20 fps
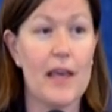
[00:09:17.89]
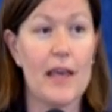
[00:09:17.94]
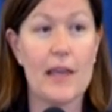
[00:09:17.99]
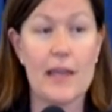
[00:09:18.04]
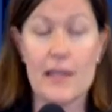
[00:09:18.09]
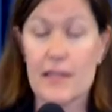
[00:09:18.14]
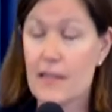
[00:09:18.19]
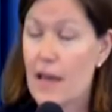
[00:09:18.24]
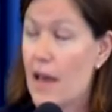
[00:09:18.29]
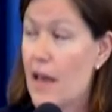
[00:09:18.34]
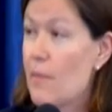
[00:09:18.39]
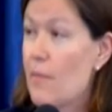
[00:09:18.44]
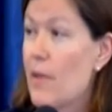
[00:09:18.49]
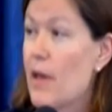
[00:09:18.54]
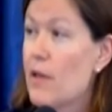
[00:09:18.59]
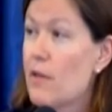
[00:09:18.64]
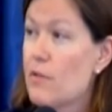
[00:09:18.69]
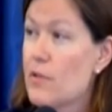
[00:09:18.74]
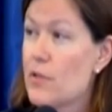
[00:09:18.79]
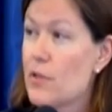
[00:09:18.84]
He's got a
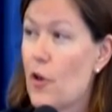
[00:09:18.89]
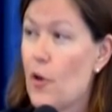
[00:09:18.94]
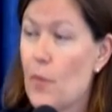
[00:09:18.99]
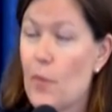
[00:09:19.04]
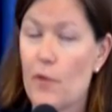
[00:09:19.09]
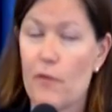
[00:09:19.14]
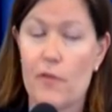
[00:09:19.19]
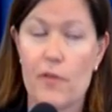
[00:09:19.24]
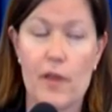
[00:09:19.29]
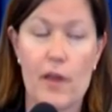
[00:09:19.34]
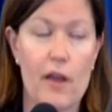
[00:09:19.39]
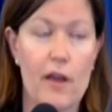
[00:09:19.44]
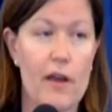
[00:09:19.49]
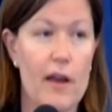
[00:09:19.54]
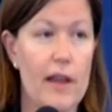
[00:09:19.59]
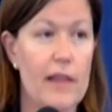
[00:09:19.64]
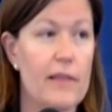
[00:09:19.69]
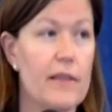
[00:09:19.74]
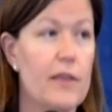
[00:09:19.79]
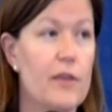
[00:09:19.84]
microscope over there,
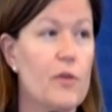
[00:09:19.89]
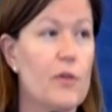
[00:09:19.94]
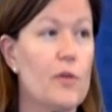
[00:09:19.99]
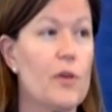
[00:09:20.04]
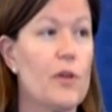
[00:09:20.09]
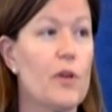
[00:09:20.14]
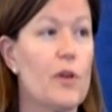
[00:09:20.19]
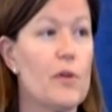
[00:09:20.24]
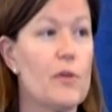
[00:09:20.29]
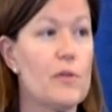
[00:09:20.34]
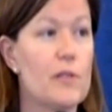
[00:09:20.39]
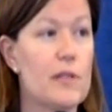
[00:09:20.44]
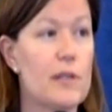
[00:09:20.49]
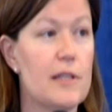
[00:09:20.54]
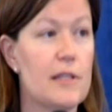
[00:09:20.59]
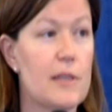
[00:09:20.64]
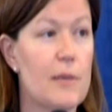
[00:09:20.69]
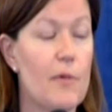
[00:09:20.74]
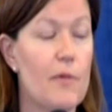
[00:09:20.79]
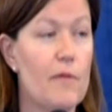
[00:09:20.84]
and I think you can go see
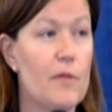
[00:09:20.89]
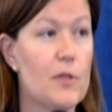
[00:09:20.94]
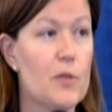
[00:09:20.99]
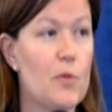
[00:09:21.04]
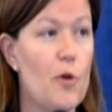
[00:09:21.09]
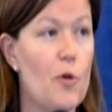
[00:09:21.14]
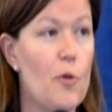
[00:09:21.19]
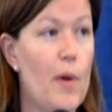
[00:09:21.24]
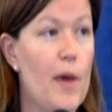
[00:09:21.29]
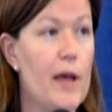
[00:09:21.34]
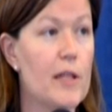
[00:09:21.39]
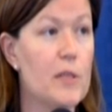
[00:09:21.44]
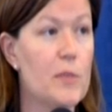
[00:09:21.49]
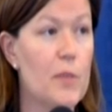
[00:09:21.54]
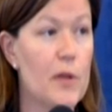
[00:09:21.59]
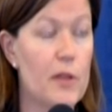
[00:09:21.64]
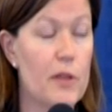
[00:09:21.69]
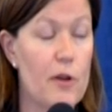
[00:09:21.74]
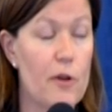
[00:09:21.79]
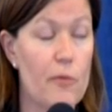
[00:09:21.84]
some of his robots,
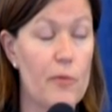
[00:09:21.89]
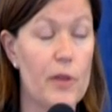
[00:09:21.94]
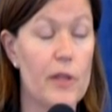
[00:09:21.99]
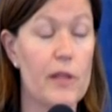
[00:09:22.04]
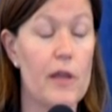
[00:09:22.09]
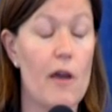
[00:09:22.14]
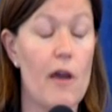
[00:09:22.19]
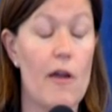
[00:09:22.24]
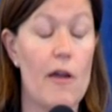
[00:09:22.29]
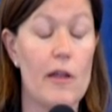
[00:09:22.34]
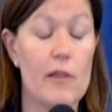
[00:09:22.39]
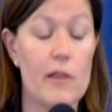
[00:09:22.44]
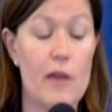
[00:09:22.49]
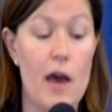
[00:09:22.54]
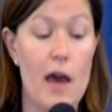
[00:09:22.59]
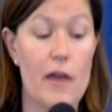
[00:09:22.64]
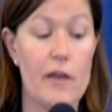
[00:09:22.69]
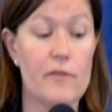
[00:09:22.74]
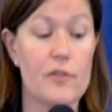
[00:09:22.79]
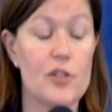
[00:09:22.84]
but there really are a
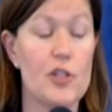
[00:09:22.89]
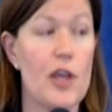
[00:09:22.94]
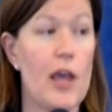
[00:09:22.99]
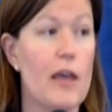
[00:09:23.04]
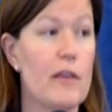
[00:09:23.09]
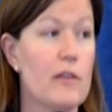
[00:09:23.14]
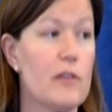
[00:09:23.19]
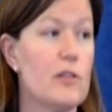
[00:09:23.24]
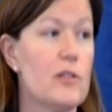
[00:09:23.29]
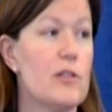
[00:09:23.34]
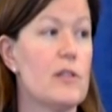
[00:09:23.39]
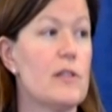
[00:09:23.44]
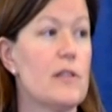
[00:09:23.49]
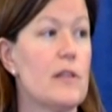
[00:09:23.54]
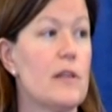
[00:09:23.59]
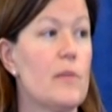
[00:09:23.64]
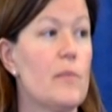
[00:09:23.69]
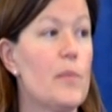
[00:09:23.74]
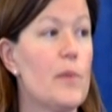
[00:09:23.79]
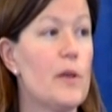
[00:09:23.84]
lot of challenges
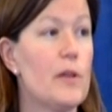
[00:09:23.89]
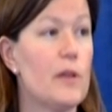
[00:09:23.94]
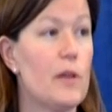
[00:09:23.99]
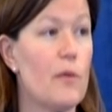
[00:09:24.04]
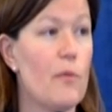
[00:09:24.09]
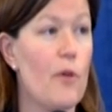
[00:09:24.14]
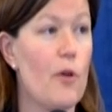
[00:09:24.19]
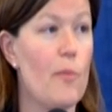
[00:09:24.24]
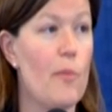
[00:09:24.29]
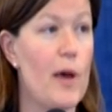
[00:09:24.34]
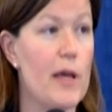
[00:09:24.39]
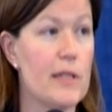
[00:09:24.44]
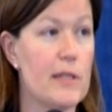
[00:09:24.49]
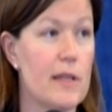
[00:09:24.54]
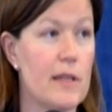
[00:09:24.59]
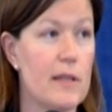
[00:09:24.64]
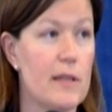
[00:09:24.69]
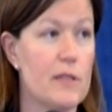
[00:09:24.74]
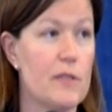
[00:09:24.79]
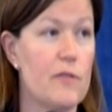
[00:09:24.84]
in building robots
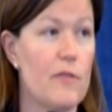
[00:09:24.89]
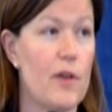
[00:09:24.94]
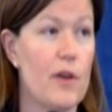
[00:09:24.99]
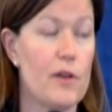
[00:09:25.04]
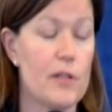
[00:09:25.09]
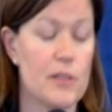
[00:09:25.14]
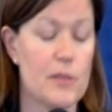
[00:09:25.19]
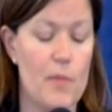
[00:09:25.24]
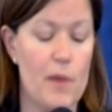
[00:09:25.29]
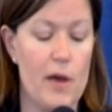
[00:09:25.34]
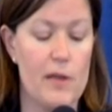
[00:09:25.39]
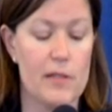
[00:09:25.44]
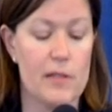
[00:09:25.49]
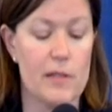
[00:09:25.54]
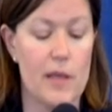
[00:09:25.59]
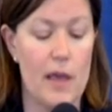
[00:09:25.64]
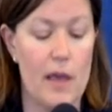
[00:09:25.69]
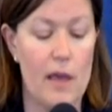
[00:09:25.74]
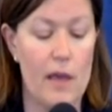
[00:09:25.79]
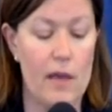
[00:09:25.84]
at this very small
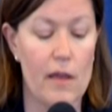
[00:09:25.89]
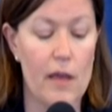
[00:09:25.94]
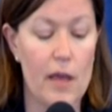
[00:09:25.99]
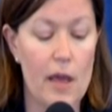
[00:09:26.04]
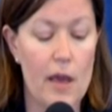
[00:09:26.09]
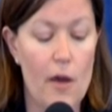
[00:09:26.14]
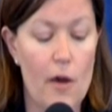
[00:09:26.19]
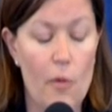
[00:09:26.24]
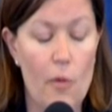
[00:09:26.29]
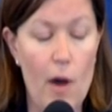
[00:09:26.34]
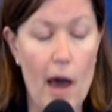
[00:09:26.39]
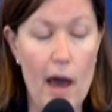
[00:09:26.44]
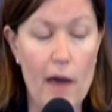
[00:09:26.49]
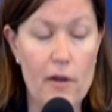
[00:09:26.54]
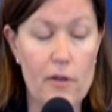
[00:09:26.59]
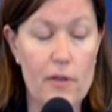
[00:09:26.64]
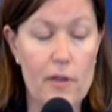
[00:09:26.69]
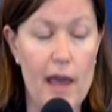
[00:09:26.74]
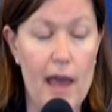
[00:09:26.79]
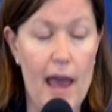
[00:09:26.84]
scale. How
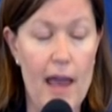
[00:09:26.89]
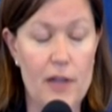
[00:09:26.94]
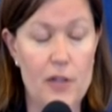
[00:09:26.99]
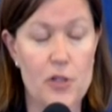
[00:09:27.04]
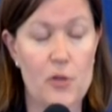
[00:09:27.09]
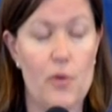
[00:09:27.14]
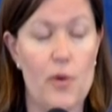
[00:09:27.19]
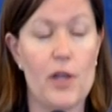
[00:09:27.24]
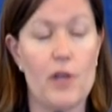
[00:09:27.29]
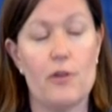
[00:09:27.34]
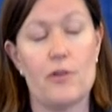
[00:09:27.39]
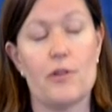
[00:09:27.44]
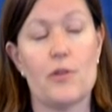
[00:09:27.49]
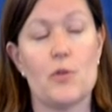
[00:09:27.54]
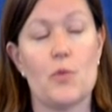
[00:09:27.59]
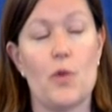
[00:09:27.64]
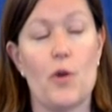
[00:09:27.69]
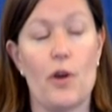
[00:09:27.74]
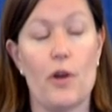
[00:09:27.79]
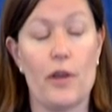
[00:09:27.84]
do the
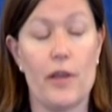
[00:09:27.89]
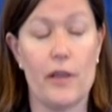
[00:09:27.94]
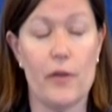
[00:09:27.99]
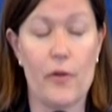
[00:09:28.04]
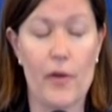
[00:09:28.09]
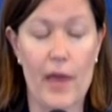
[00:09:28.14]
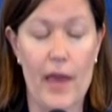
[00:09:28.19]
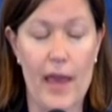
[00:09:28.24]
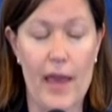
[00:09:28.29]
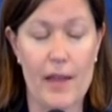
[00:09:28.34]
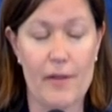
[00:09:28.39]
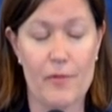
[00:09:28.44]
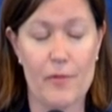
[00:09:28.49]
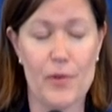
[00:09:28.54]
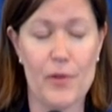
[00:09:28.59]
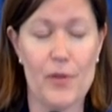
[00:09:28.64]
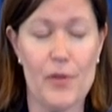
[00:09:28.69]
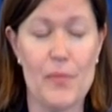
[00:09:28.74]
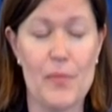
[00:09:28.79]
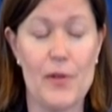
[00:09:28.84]
actuators work? You can't
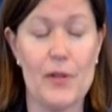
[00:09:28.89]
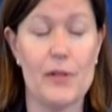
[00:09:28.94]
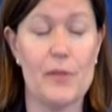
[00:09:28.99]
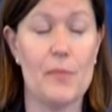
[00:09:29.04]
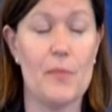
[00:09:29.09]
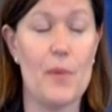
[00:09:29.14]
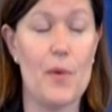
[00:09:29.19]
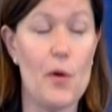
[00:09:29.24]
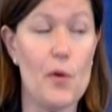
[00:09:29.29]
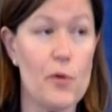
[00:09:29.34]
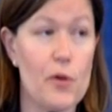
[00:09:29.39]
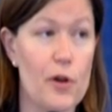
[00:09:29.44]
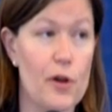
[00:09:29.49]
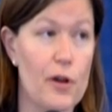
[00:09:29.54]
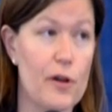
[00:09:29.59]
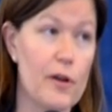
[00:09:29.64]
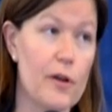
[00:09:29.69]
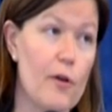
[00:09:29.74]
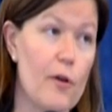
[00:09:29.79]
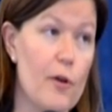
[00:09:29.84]
really build a
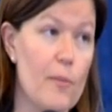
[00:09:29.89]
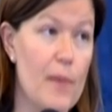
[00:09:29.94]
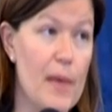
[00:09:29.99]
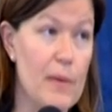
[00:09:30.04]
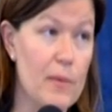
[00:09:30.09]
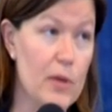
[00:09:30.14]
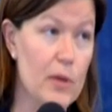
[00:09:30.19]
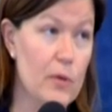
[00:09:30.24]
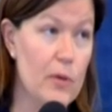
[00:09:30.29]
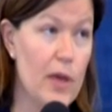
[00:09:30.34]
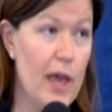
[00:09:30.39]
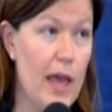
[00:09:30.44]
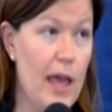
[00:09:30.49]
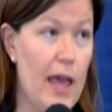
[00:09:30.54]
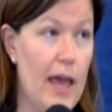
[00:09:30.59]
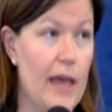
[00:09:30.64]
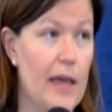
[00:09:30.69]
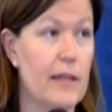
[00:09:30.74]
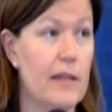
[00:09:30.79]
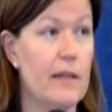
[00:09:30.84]
motor, or maybe you
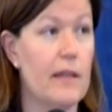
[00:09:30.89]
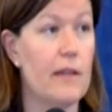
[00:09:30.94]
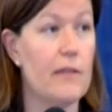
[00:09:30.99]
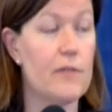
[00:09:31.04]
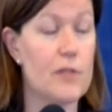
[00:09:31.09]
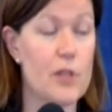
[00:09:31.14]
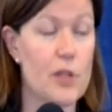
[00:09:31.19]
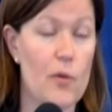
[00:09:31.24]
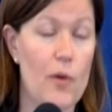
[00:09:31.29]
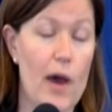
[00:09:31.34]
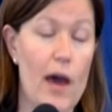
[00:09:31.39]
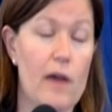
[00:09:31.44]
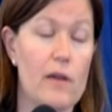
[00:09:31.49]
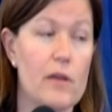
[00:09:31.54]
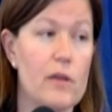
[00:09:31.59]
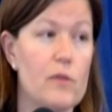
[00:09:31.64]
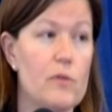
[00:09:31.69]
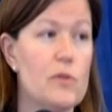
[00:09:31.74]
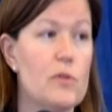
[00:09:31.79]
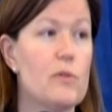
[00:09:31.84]
can, and if so, how do
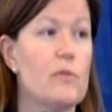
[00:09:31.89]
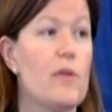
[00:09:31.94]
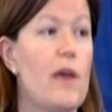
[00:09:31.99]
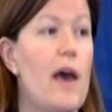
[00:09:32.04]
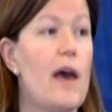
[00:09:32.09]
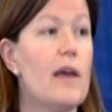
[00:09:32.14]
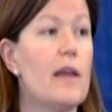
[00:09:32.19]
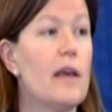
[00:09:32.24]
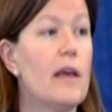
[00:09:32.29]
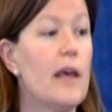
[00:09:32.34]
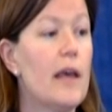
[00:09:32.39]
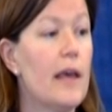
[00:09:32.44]
you do that?